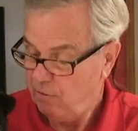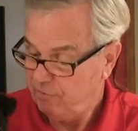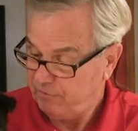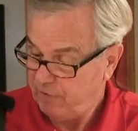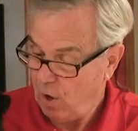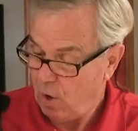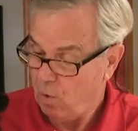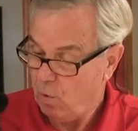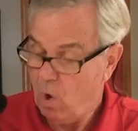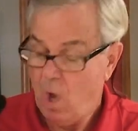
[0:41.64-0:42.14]

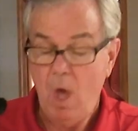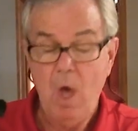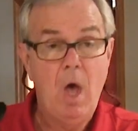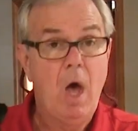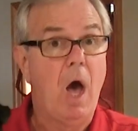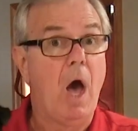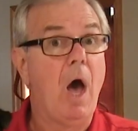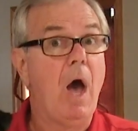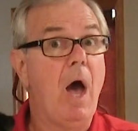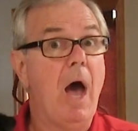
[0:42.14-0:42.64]
So,
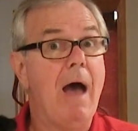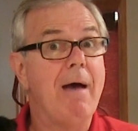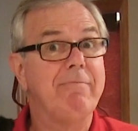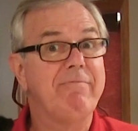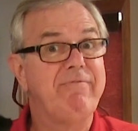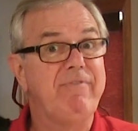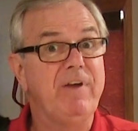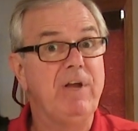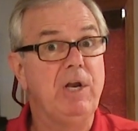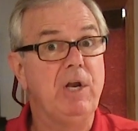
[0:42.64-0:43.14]

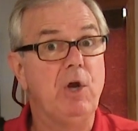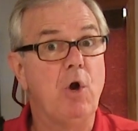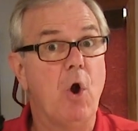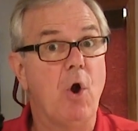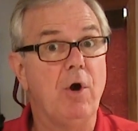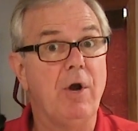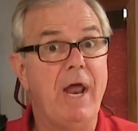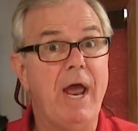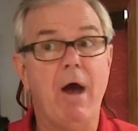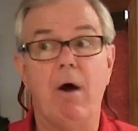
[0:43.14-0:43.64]
I'm feeding
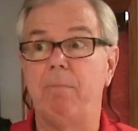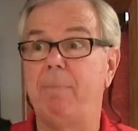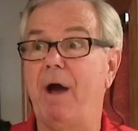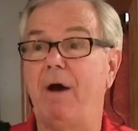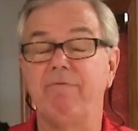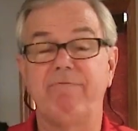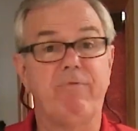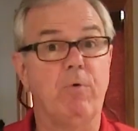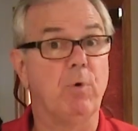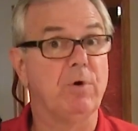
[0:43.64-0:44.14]
her now
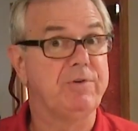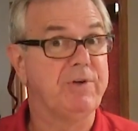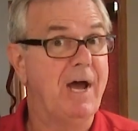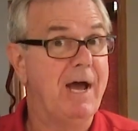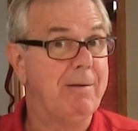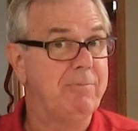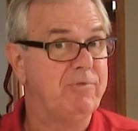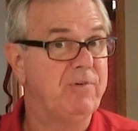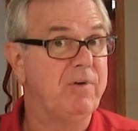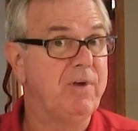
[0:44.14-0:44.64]
about 4
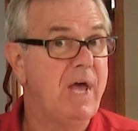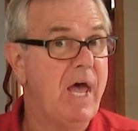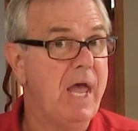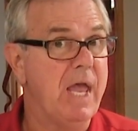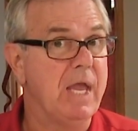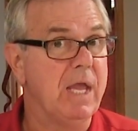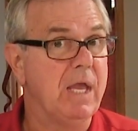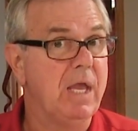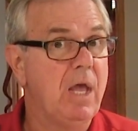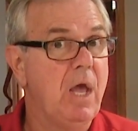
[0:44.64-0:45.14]
times a
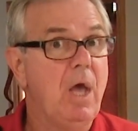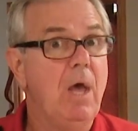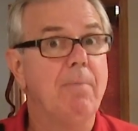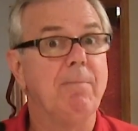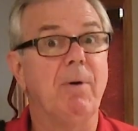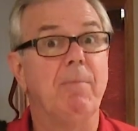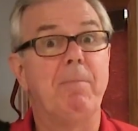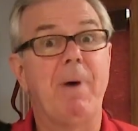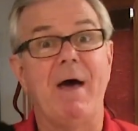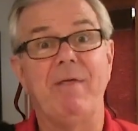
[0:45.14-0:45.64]
day,
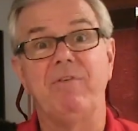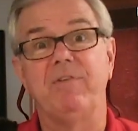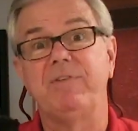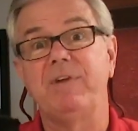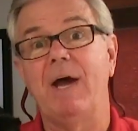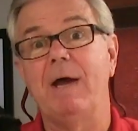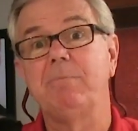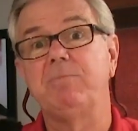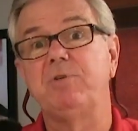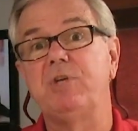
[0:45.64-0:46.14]
but by the
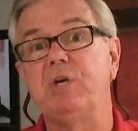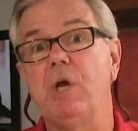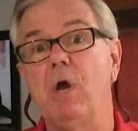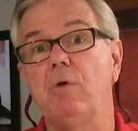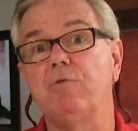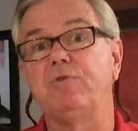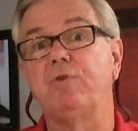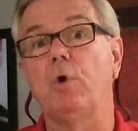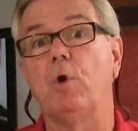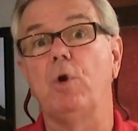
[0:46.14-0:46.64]
time she
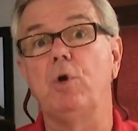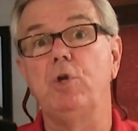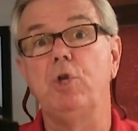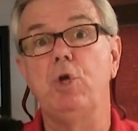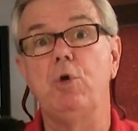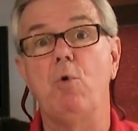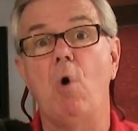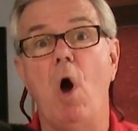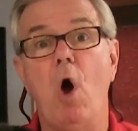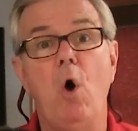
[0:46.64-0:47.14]
goes to her
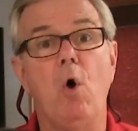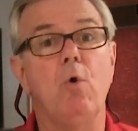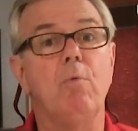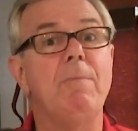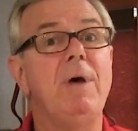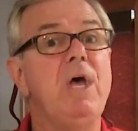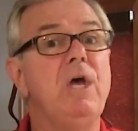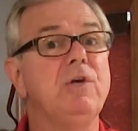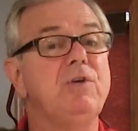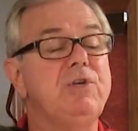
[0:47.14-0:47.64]
new
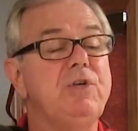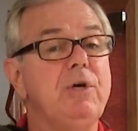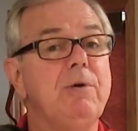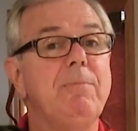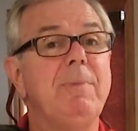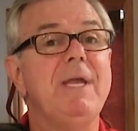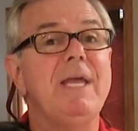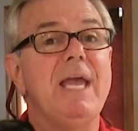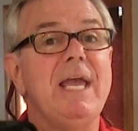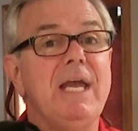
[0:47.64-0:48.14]
home, she'll
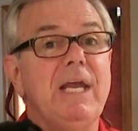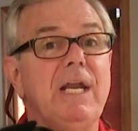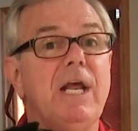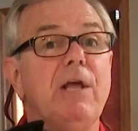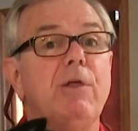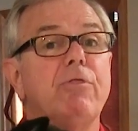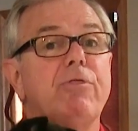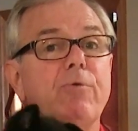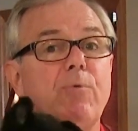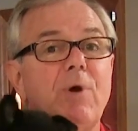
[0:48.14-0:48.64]
be
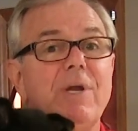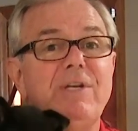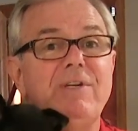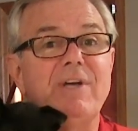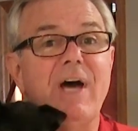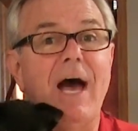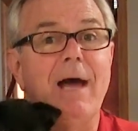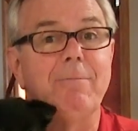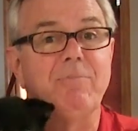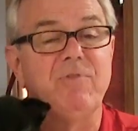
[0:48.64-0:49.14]
eating 3
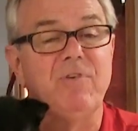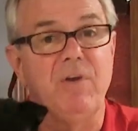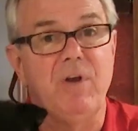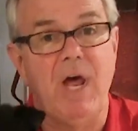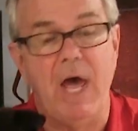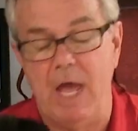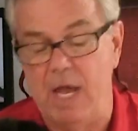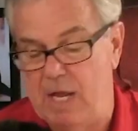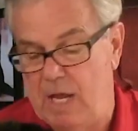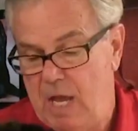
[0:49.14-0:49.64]
times a
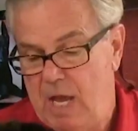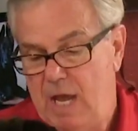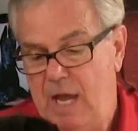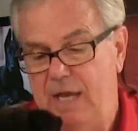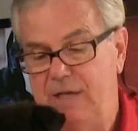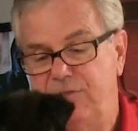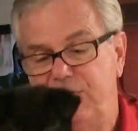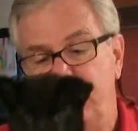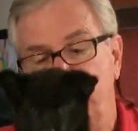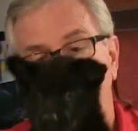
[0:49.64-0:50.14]
day,
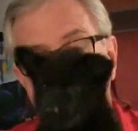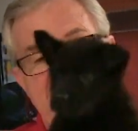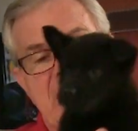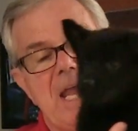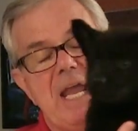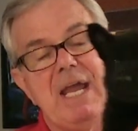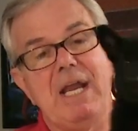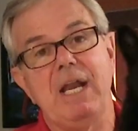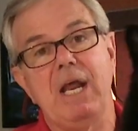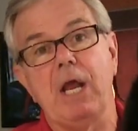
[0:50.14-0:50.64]
and she'll
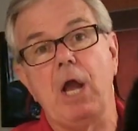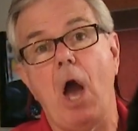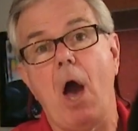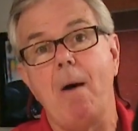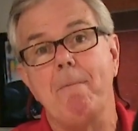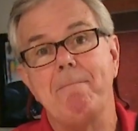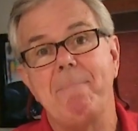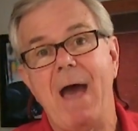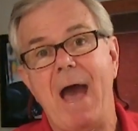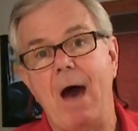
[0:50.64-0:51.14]
be eating
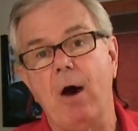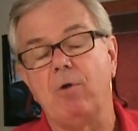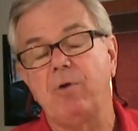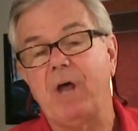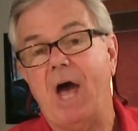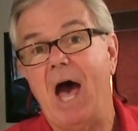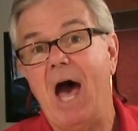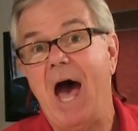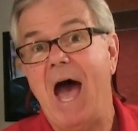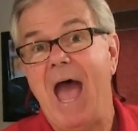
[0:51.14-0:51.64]
about
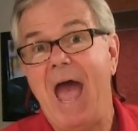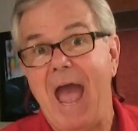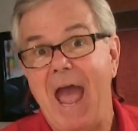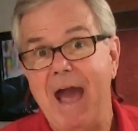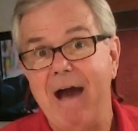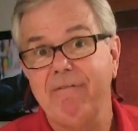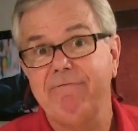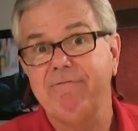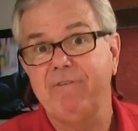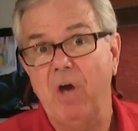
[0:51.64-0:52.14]
a
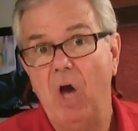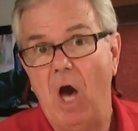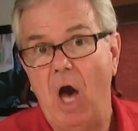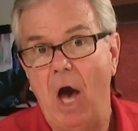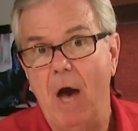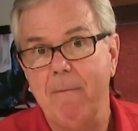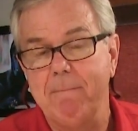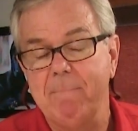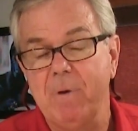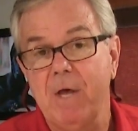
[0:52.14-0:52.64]
half
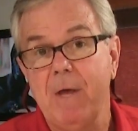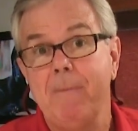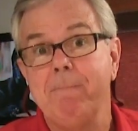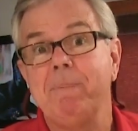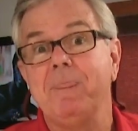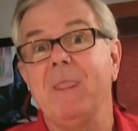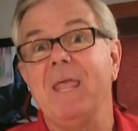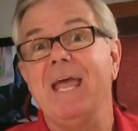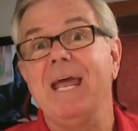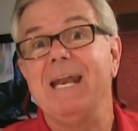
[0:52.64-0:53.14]
cup
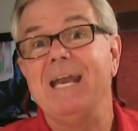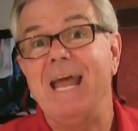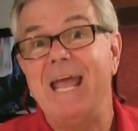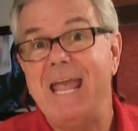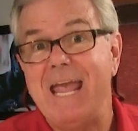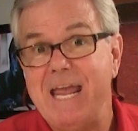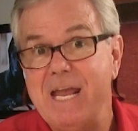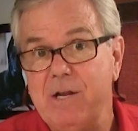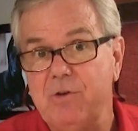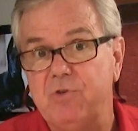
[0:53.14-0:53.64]
in
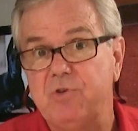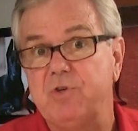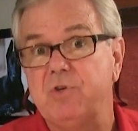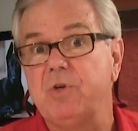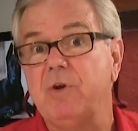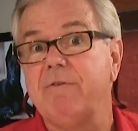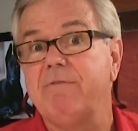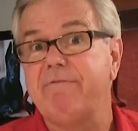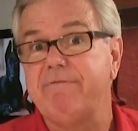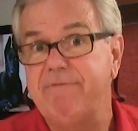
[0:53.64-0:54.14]

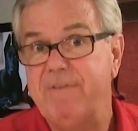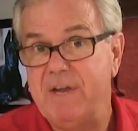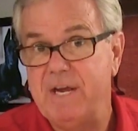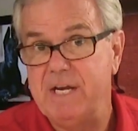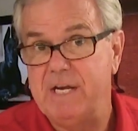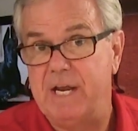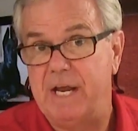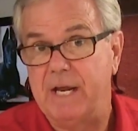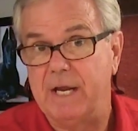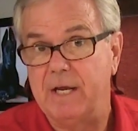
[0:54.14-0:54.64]
each
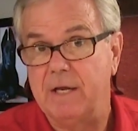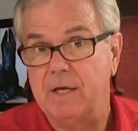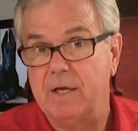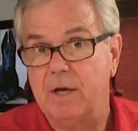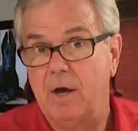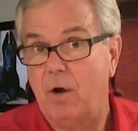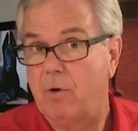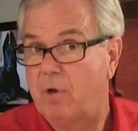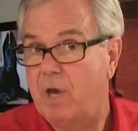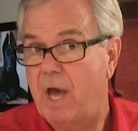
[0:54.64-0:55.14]
feeding,
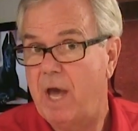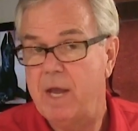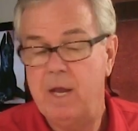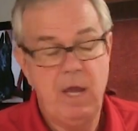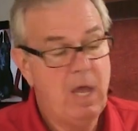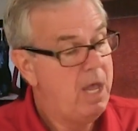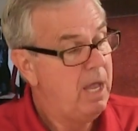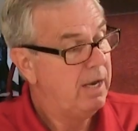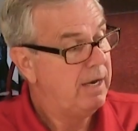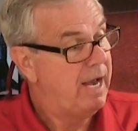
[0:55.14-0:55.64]
okay?
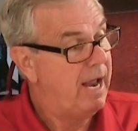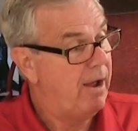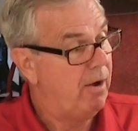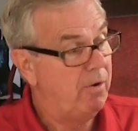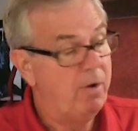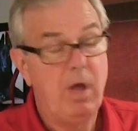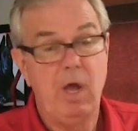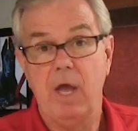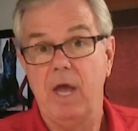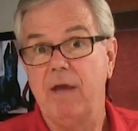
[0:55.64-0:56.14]
Now,
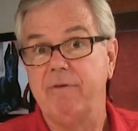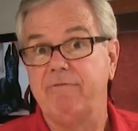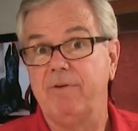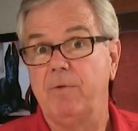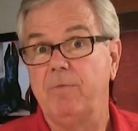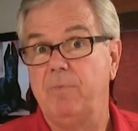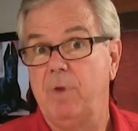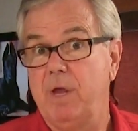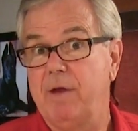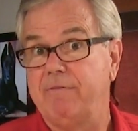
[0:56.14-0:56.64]

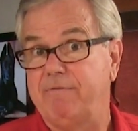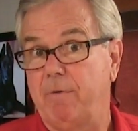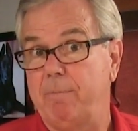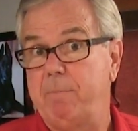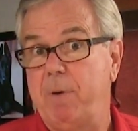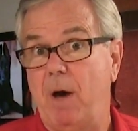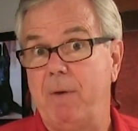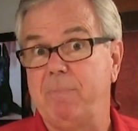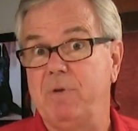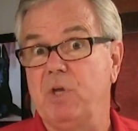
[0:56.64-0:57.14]
if a
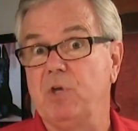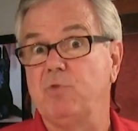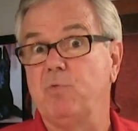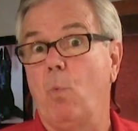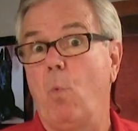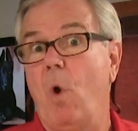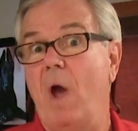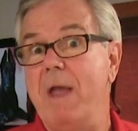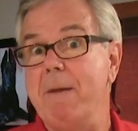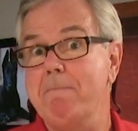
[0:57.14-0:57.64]
puppy is
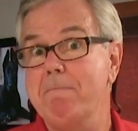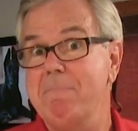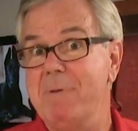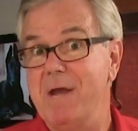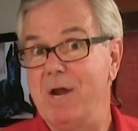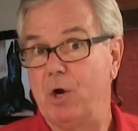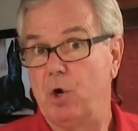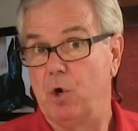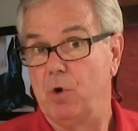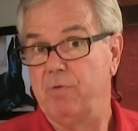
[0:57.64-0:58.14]
way
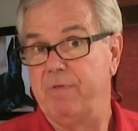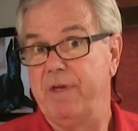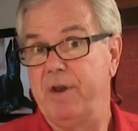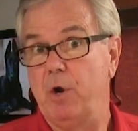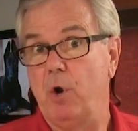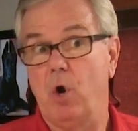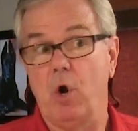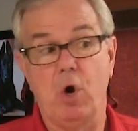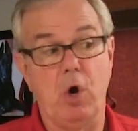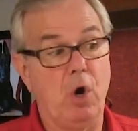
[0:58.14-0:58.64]
bigger
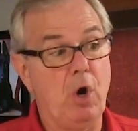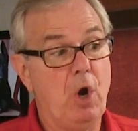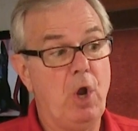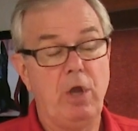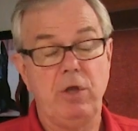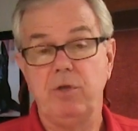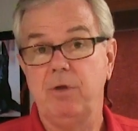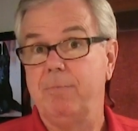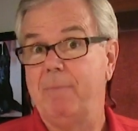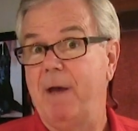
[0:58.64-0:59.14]
than her,
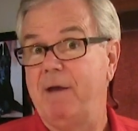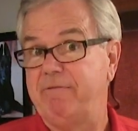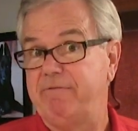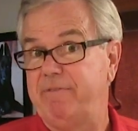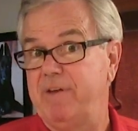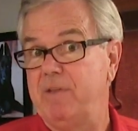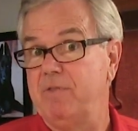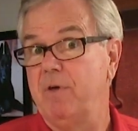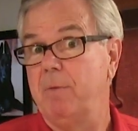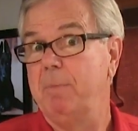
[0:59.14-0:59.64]
you may
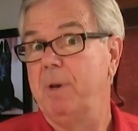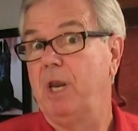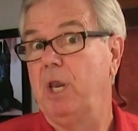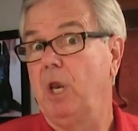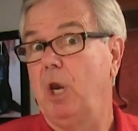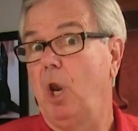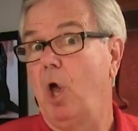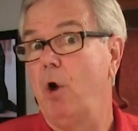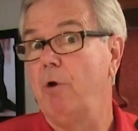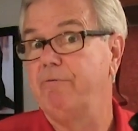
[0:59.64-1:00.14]
feed them a
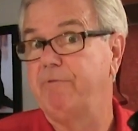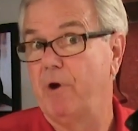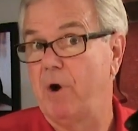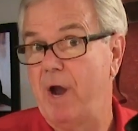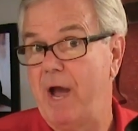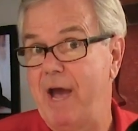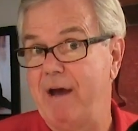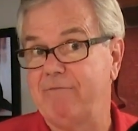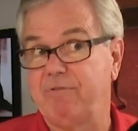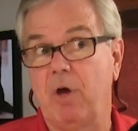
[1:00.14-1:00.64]
little over
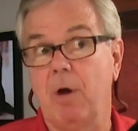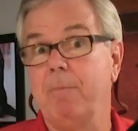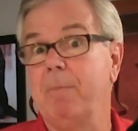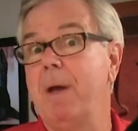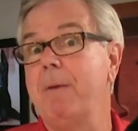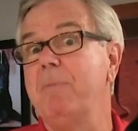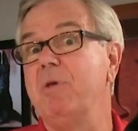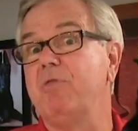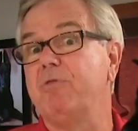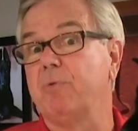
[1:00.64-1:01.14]
a half cup,
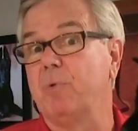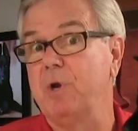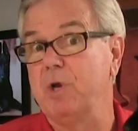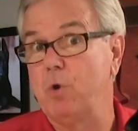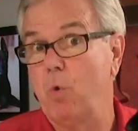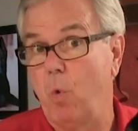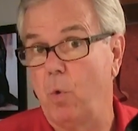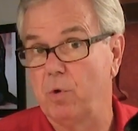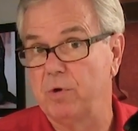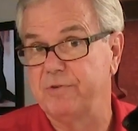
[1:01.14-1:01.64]
maybe
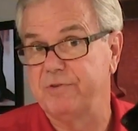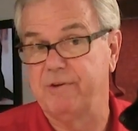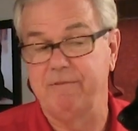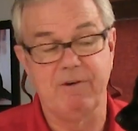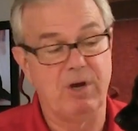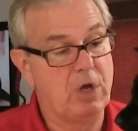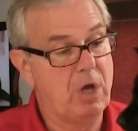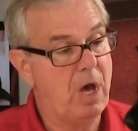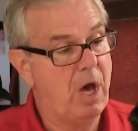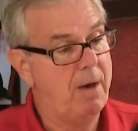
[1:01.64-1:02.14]
3/4 of
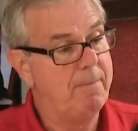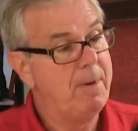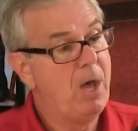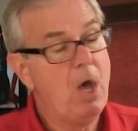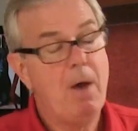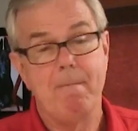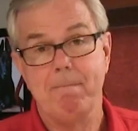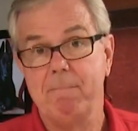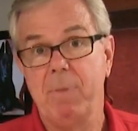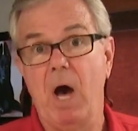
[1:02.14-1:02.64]
a cup,
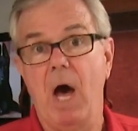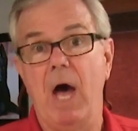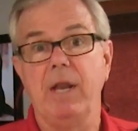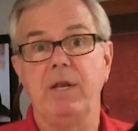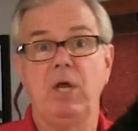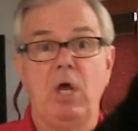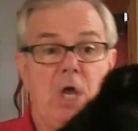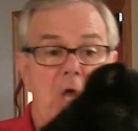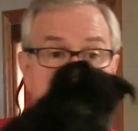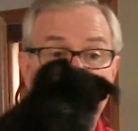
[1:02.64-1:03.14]

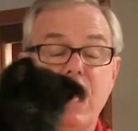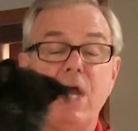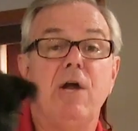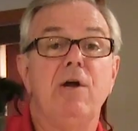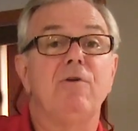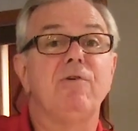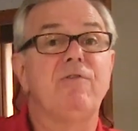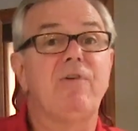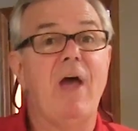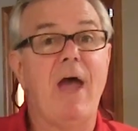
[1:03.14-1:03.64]
but
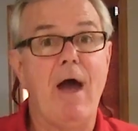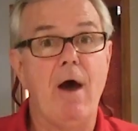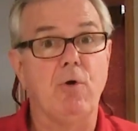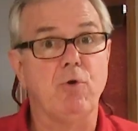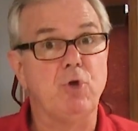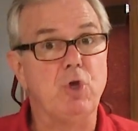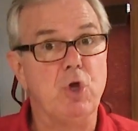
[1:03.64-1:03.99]
here's how